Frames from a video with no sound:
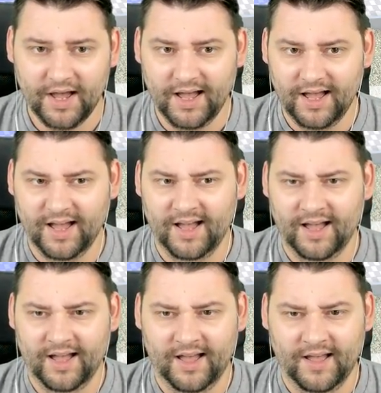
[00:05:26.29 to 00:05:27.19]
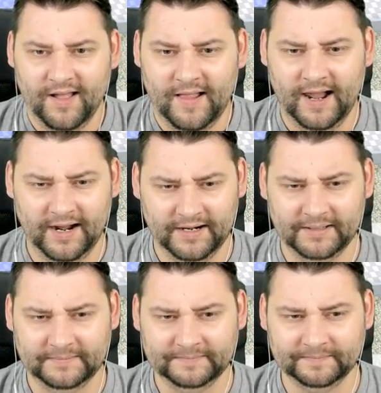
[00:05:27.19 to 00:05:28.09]

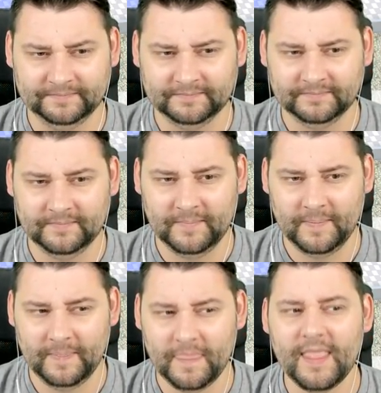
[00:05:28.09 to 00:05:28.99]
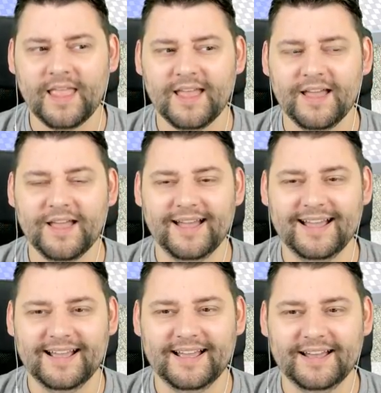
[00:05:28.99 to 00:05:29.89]

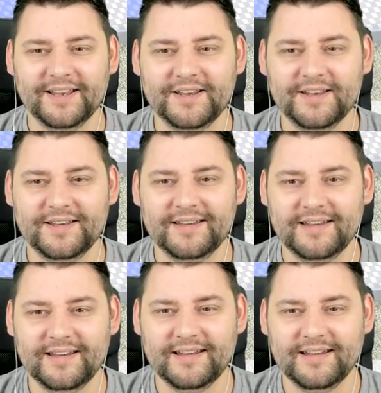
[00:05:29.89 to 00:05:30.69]
(no one is talking)